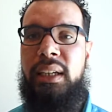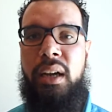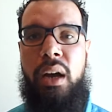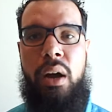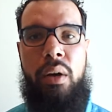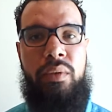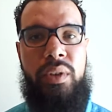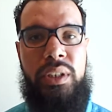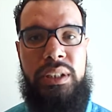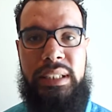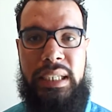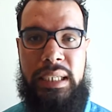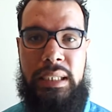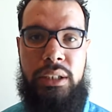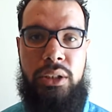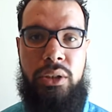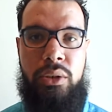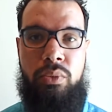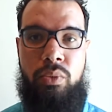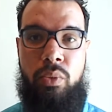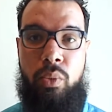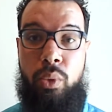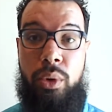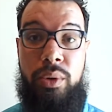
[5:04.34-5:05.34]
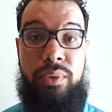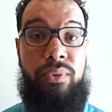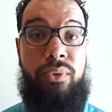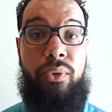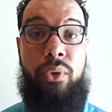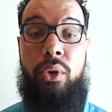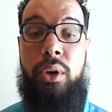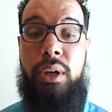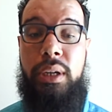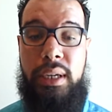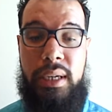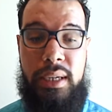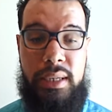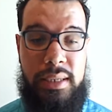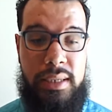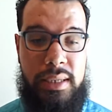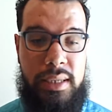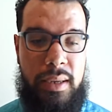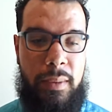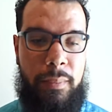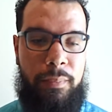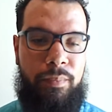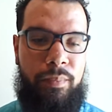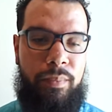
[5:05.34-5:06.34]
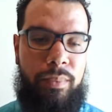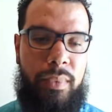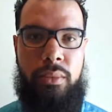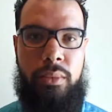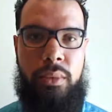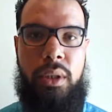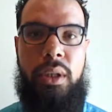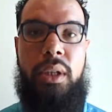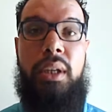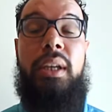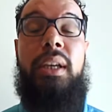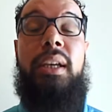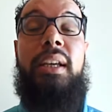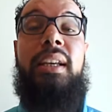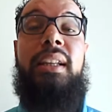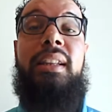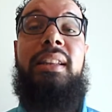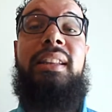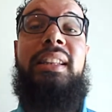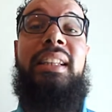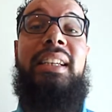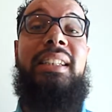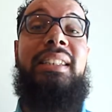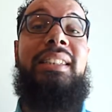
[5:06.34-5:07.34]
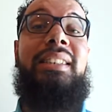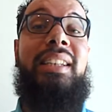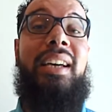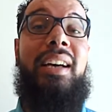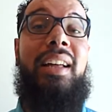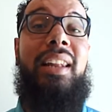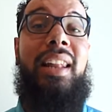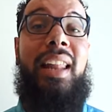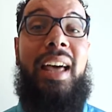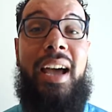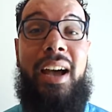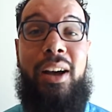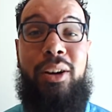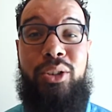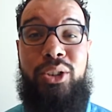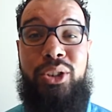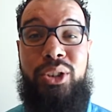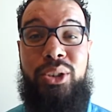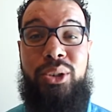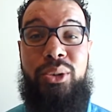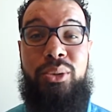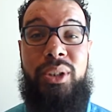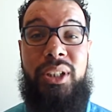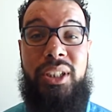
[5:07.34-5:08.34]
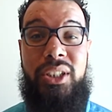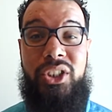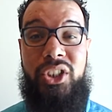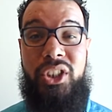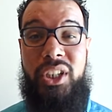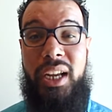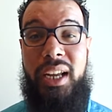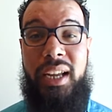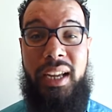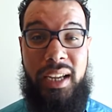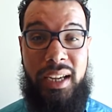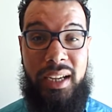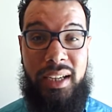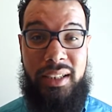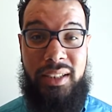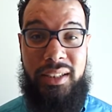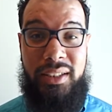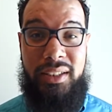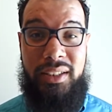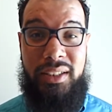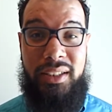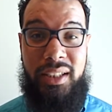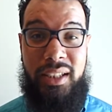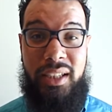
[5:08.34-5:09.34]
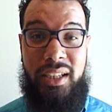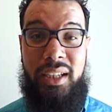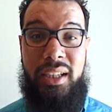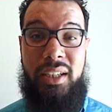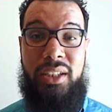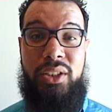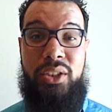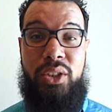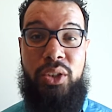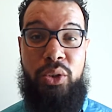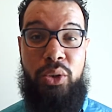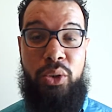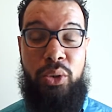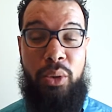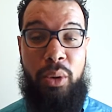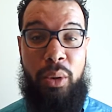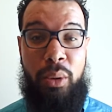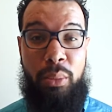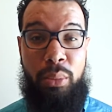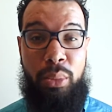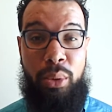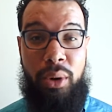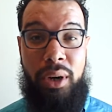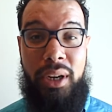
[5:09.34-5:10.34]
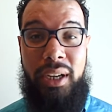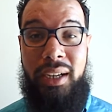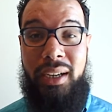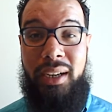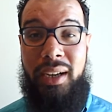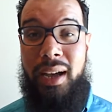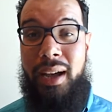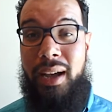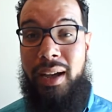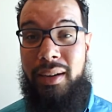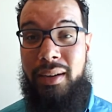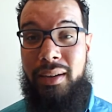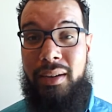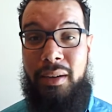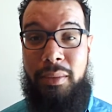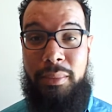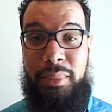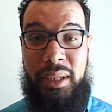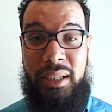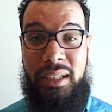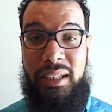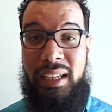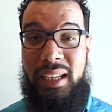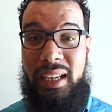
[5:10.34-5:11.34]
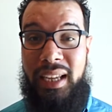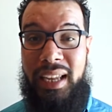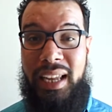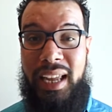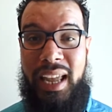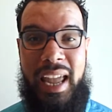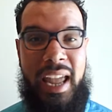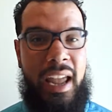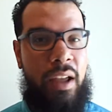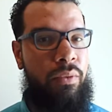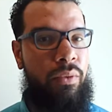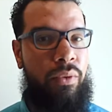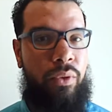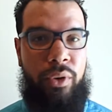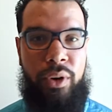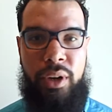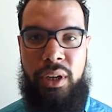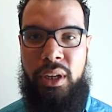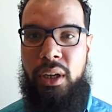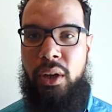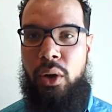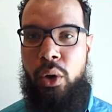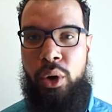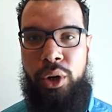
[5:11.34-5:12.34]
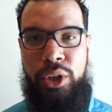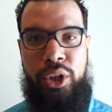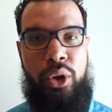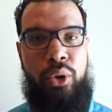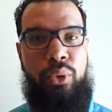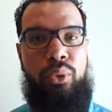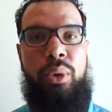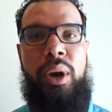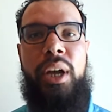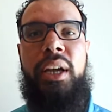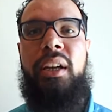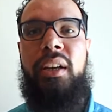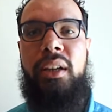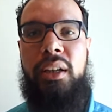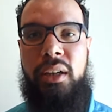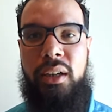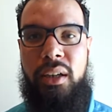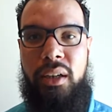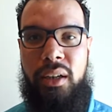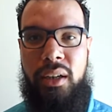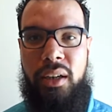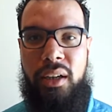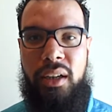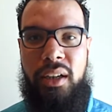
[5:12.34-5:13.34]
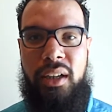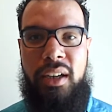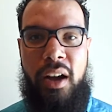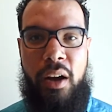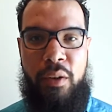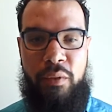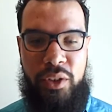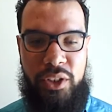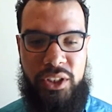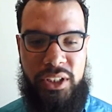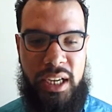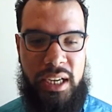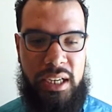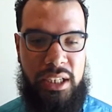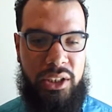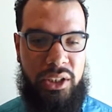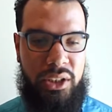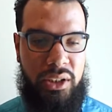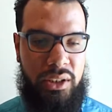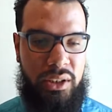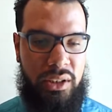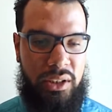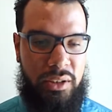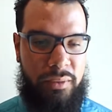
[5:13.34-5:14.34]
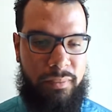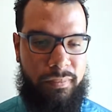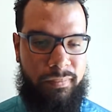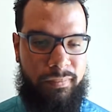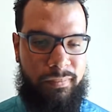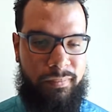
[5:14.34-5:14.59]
conversation with friends. This allows you the chance to bring God up in every or your regular conversations.